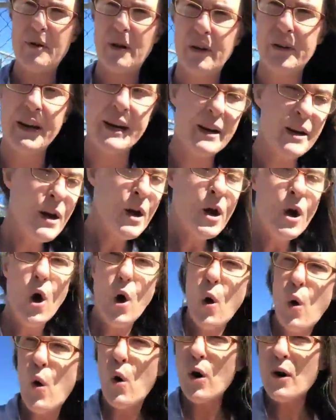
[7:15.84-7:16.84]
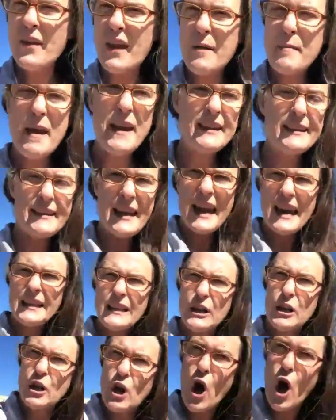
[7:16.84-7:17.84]
building. Or they may say
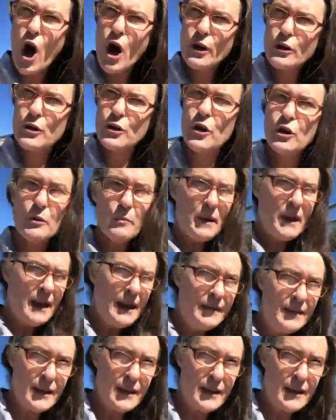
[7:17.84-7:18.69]
in the long term,